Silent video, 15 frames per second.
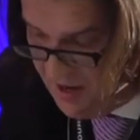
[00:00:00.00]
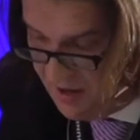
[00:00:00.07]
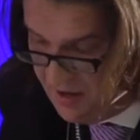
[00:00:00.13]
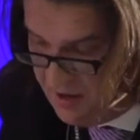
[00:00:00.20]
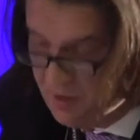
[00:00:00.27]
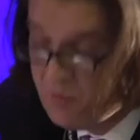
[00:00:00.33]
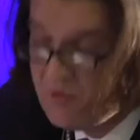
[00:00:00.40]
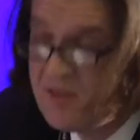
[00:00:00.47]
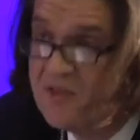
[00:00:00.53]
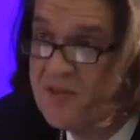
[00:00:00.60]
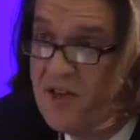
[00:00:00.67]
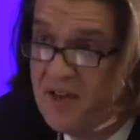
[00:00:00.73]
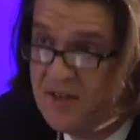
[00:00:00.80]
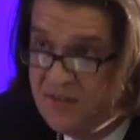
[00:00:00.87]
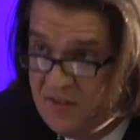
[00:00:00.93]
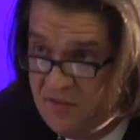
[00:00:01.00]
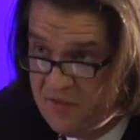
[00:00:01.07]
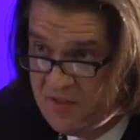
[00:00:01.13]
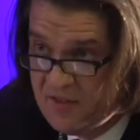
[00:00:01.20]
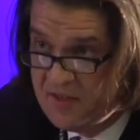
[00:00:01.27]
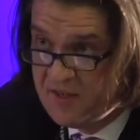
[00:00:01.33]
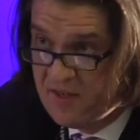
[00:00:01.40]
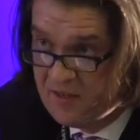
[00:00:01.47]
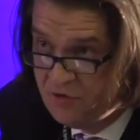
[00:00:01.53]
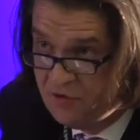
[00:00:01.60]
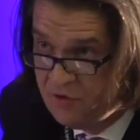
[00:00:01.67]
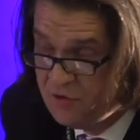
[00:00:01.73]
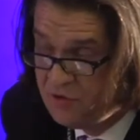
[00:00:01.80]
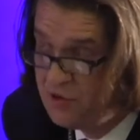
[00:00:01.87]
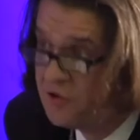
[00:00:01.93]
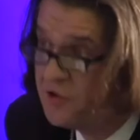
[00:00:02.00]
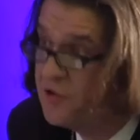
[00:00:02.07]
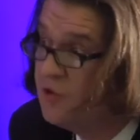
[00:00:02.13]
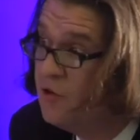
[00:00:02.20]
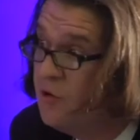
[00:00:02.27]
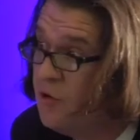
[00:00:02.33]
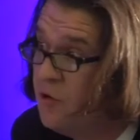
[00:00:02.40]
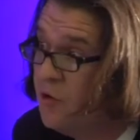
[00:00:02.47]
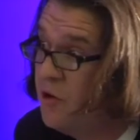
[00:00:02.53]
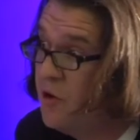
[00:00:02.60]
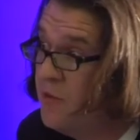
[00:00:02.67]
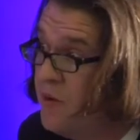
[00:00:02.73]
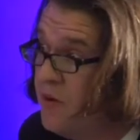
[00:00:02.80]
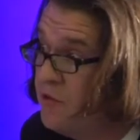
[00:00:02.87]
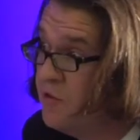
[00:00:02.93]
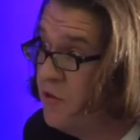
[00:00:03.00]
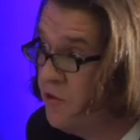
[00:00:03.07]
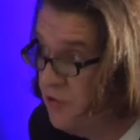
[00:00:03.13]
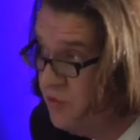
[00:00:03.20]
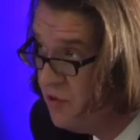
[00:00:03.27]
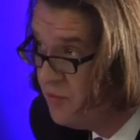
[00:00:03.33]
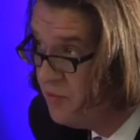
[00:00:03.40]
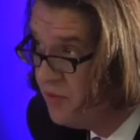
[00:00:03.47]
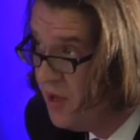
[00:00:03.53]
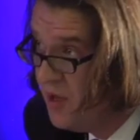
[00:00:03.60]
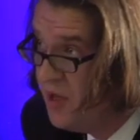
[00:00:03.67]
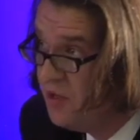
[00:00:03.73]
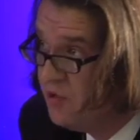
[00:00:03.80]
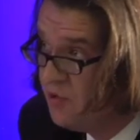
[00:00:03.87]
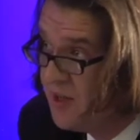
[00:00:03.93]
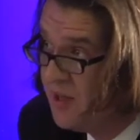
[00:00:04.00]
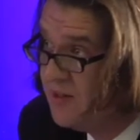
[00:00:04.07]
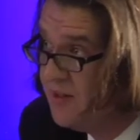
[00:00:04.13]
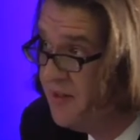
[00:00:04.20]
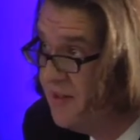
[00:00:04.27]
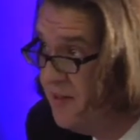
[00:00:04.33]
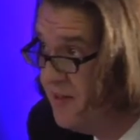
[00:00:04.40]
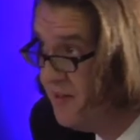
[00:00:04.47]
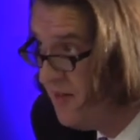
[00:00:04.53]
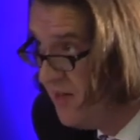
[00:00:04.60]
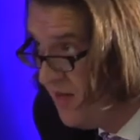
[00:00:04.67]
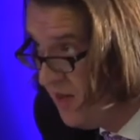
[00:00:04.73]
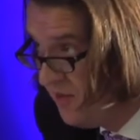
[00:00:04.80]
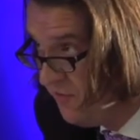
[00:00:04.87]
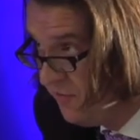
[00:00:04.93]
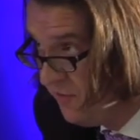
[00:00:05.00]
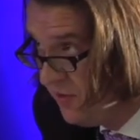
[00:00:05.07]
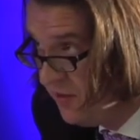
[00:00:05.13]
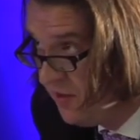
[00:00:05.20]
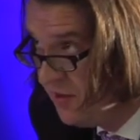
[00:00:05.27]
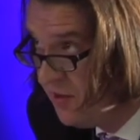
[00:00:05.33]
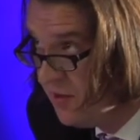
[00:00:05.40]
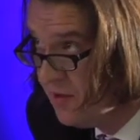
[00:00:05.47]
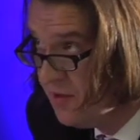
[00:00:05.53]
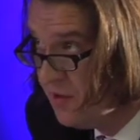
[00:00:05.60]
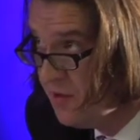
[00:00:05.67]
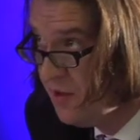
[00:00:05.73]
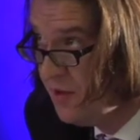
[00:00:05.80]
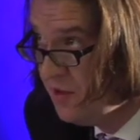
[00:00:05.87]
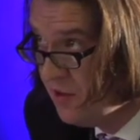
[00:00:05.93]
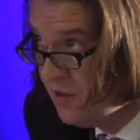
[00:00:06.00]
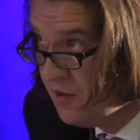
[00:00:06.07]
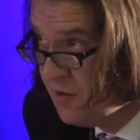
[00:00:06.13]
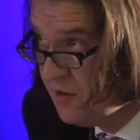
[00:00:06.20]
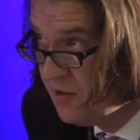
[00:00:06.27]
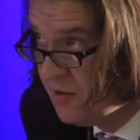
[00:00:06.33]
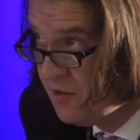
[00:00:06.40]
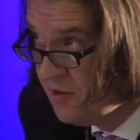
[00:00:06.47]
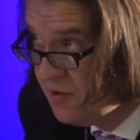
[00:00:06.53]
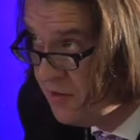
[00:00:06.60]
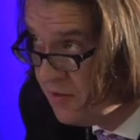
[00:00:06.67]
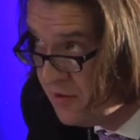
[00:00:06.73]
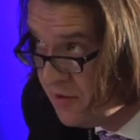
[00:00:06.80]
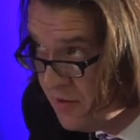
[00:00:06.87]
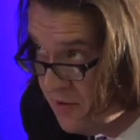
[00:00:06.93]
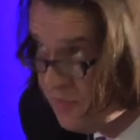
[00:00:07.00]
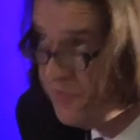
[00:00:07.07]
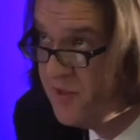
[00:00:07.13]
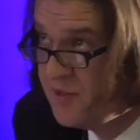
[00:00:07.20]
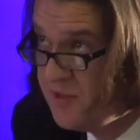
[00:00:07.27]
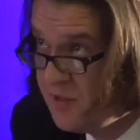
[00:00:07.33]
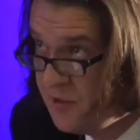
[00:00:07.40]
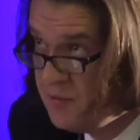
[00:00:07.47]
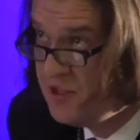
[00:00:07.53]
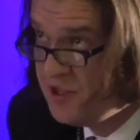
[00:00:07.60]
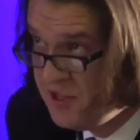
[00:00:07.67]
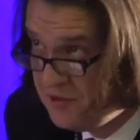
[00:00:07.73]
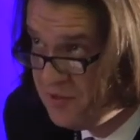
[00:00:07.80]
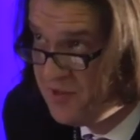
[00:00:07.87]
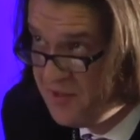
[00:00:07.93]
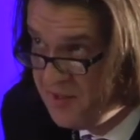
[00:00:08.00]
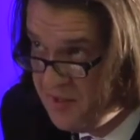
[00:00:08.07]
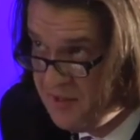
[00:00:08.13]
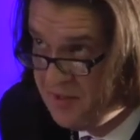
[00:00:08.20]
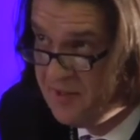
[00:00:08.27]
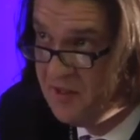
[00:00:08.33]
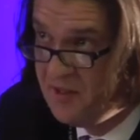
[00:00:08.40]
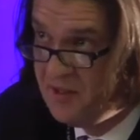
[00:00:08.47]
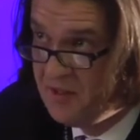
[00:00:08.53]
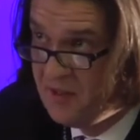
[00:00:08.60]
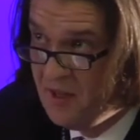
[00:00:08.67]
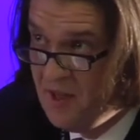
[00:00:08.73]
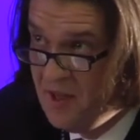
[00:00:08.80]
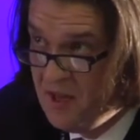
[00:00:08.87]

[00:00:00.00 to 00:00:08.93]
uh, with activities and donors all around Europe. You can, they have uh, an, uh, an office, a registered seat in